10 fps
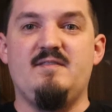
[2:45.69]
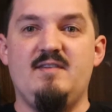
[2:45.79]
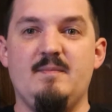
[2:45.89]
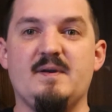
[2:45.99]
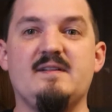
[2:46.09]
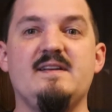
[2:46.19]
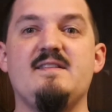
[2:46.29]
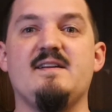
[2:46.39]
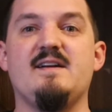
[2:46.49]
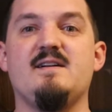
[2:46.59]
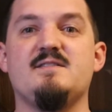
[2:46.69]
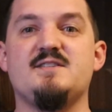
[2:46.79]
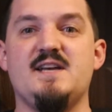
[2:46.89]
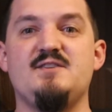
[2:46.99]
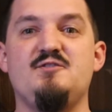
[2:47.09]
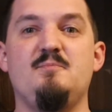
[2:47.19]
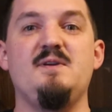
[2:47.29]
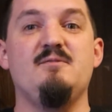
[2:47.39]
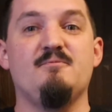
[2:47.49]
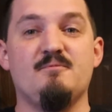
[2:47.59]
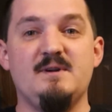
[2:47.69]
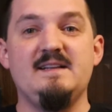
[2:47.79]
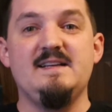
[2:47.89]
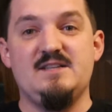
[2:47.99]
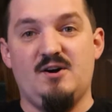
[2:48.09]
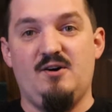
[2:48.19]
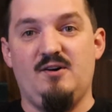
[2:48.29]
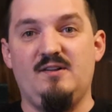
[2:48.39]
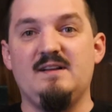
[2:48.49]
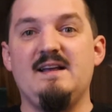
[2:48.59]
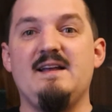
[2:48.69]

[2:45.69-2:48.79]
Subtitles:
typically they're said to be really tall.